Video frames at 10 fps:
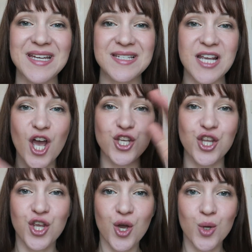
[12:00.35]
is
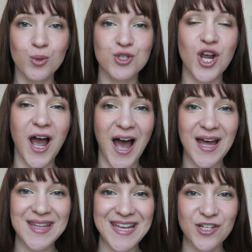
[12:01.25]
huge
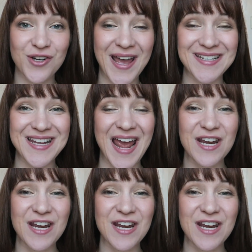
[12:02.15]
on the internet.